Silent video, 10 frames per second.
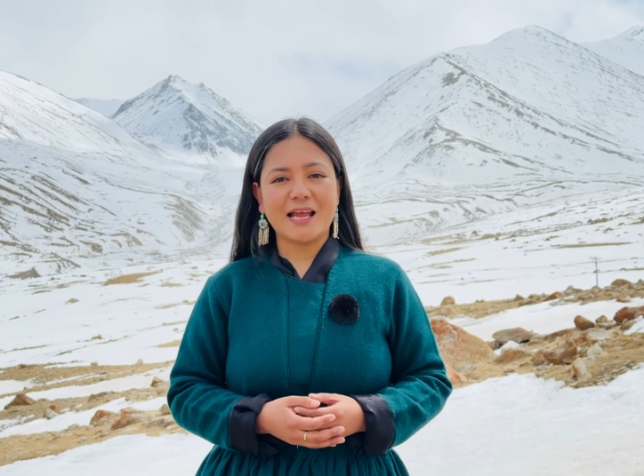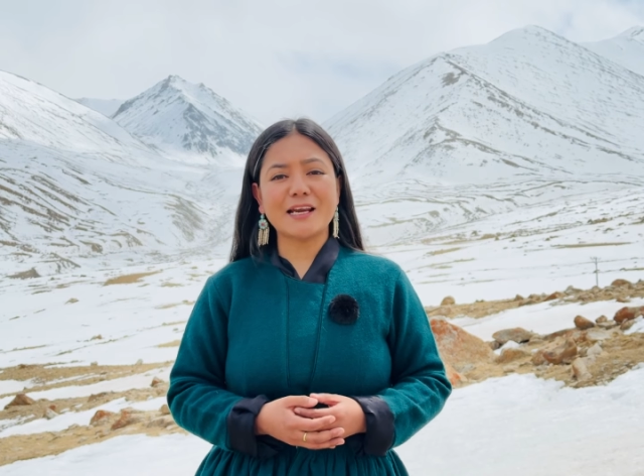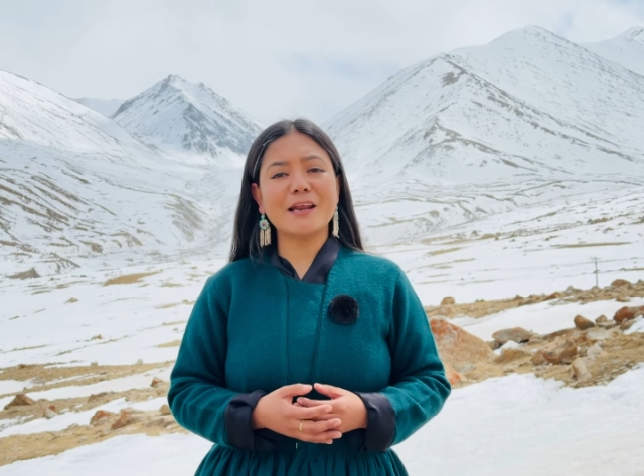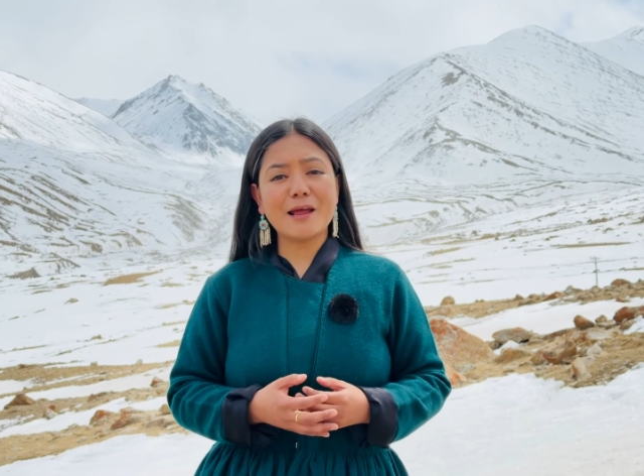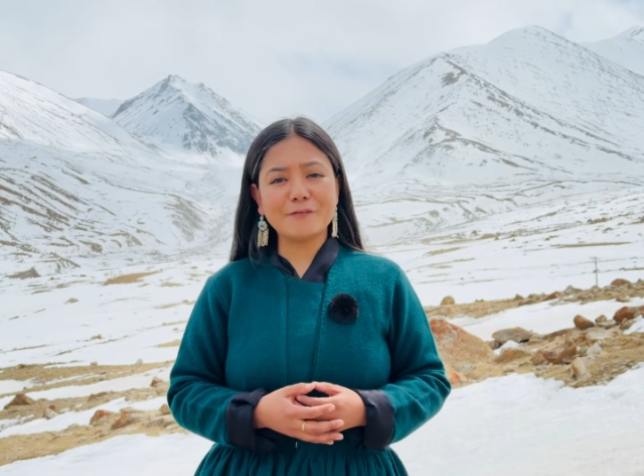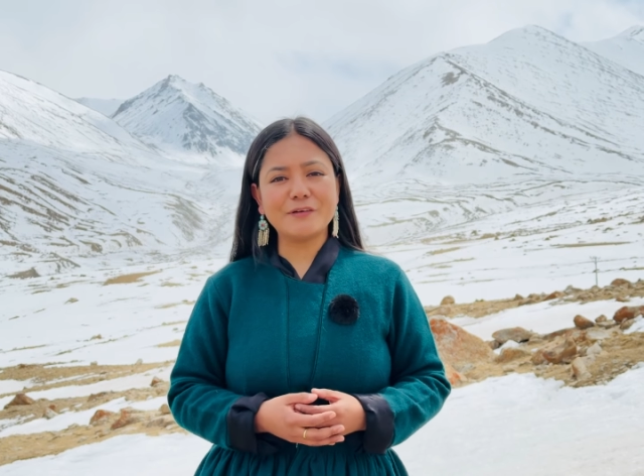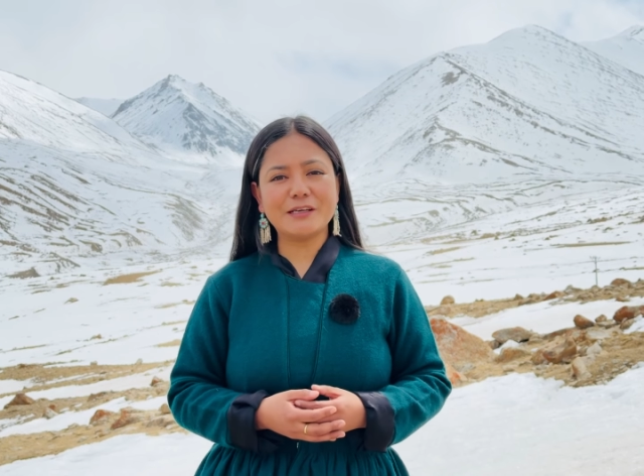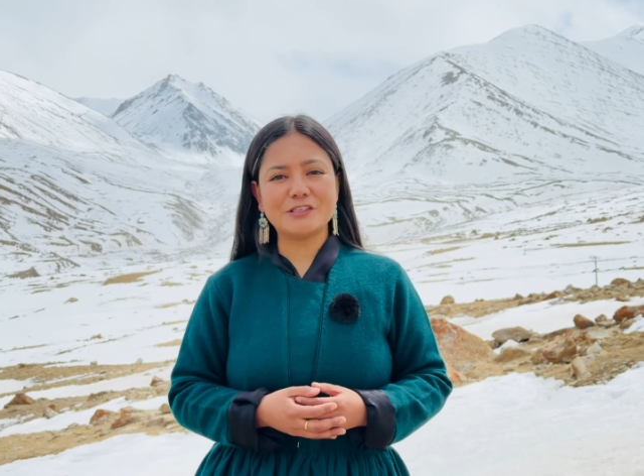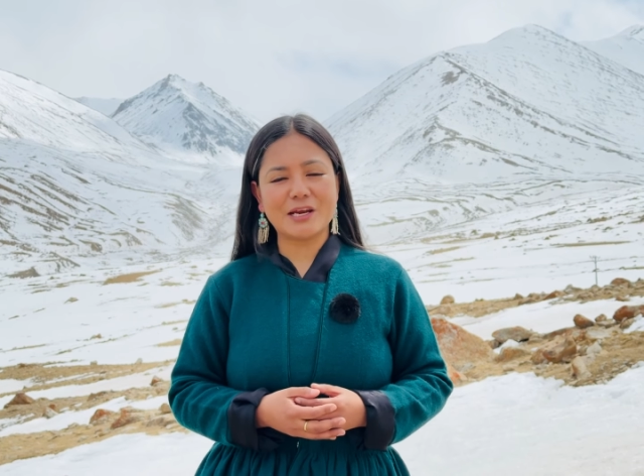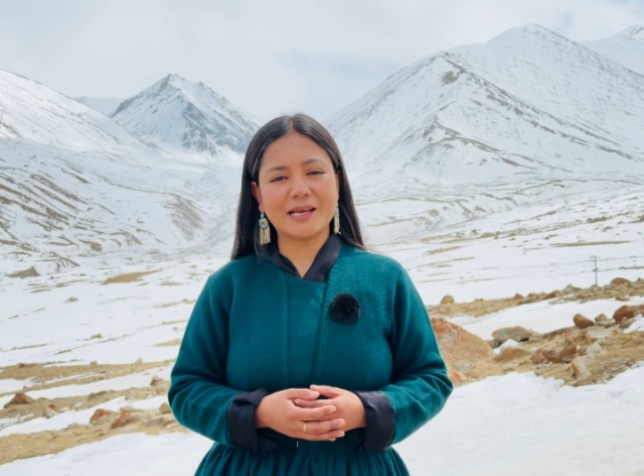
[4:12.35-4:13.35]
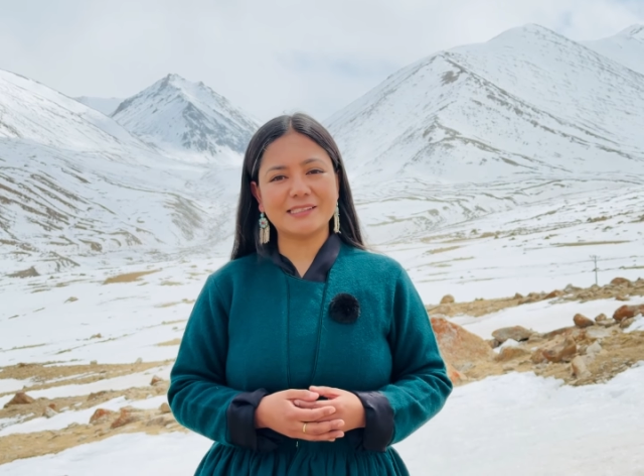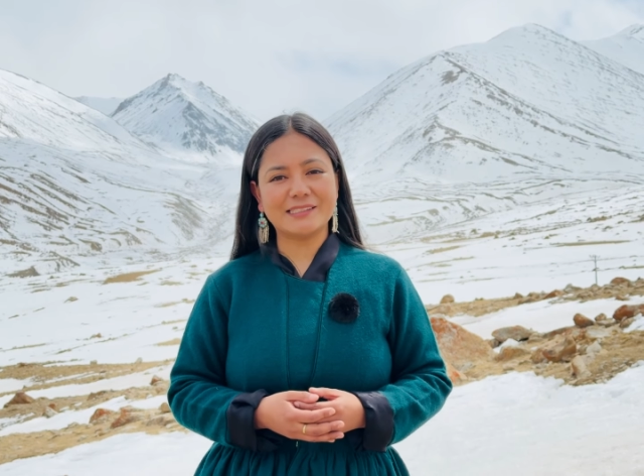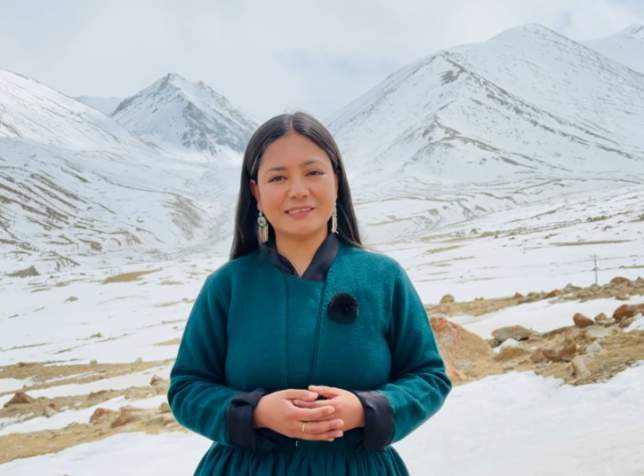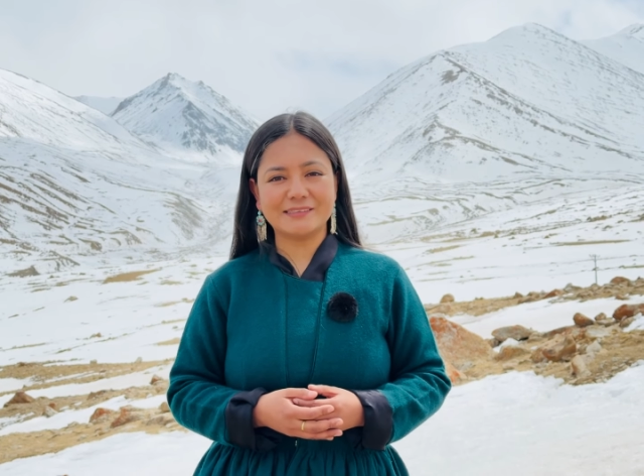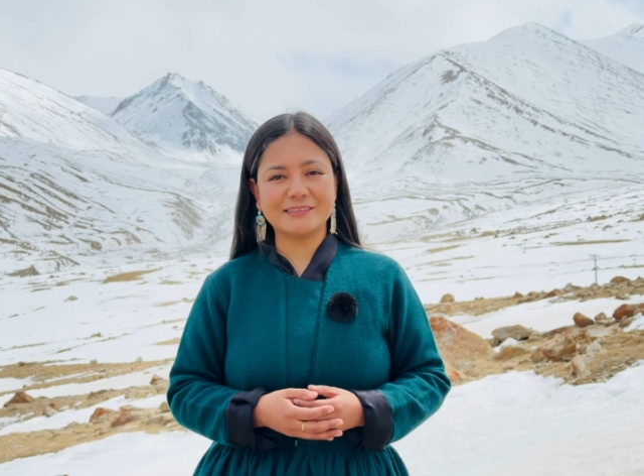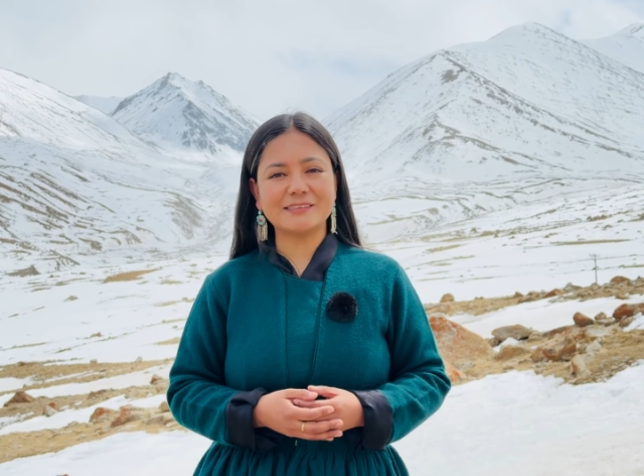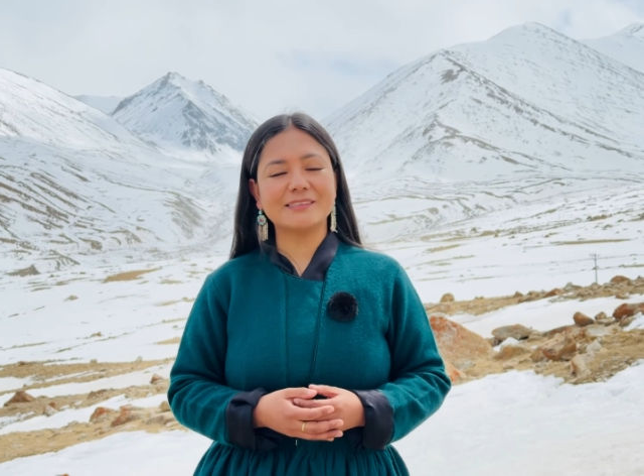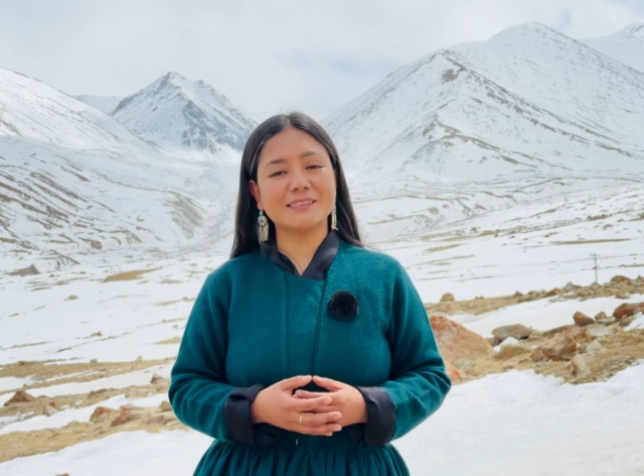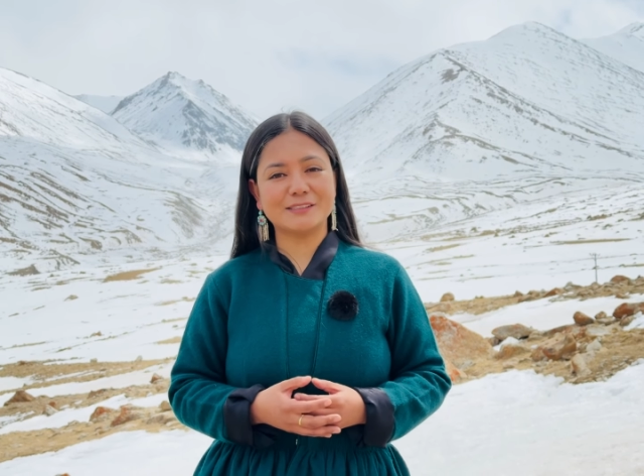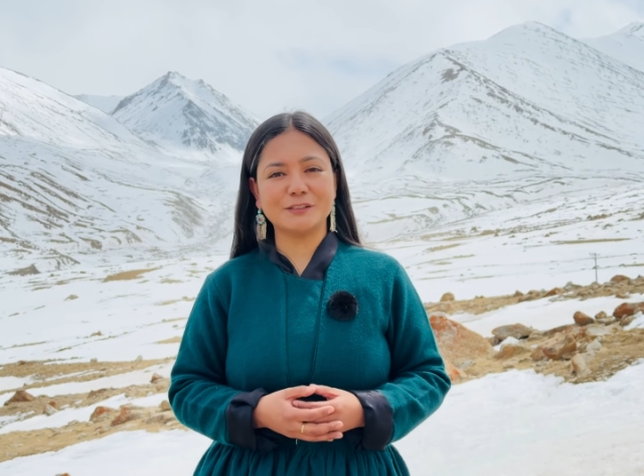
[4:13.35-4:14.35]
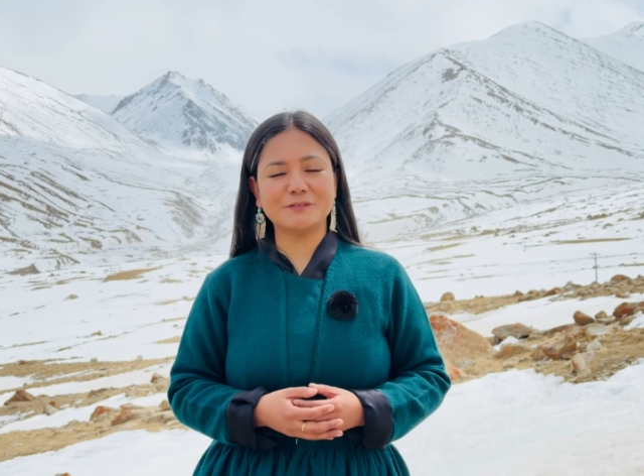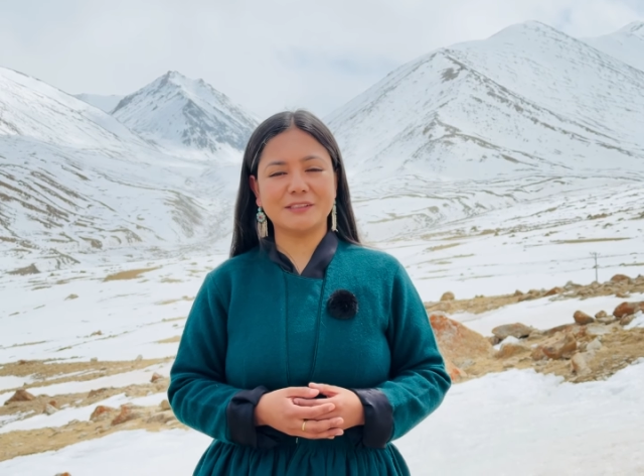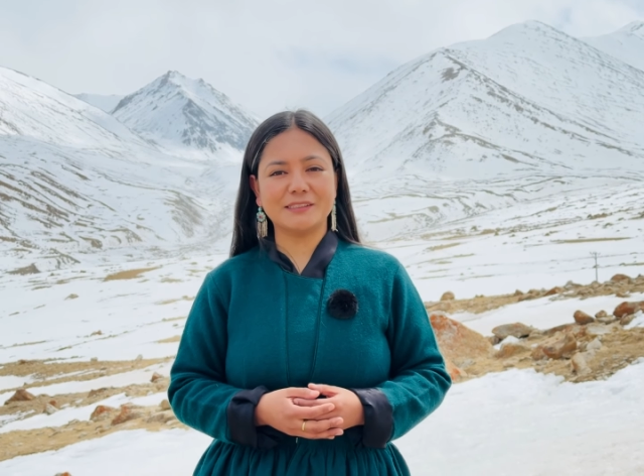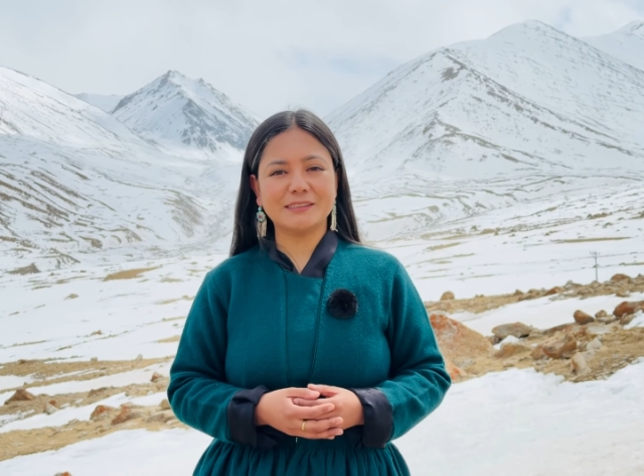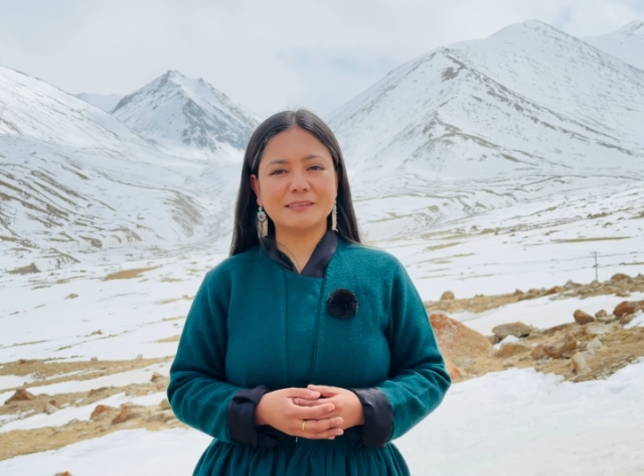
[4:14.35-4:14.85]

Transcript: and every child here deserves it.